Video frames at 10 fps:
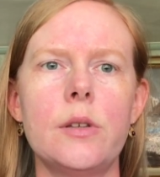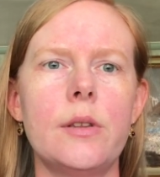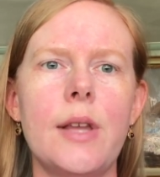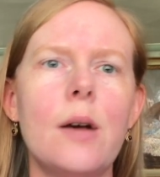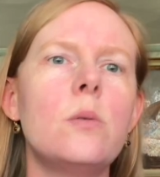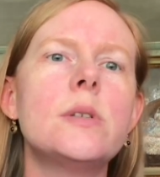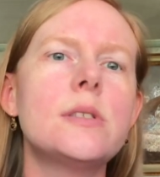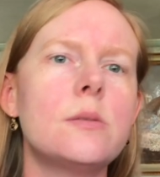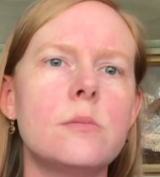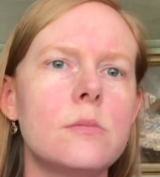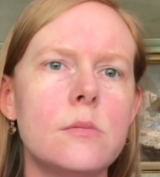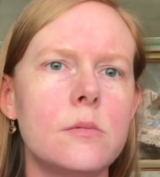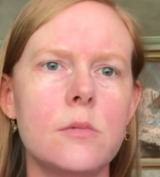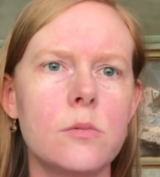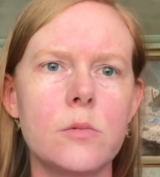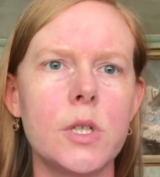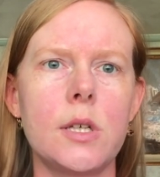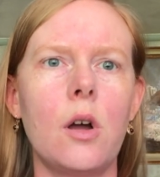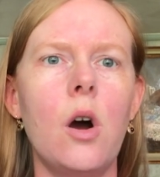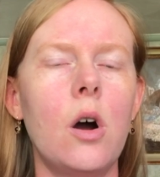that wasn't
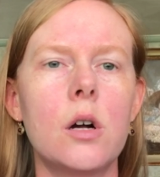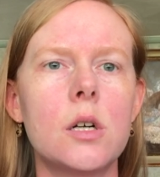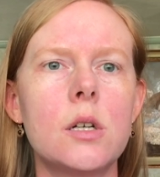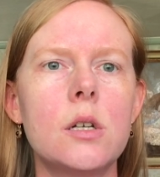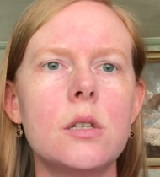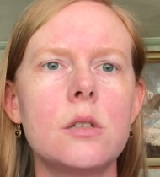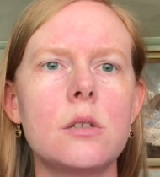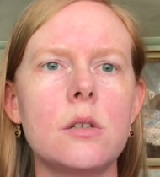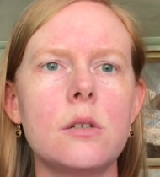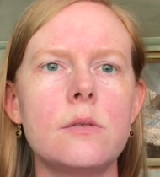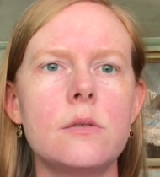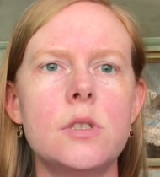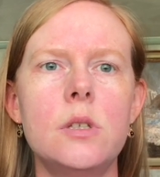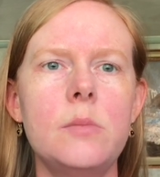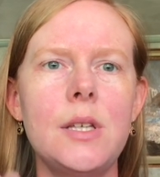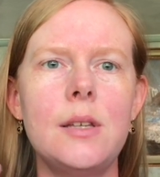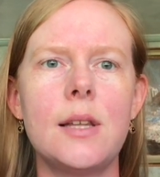really hard to me.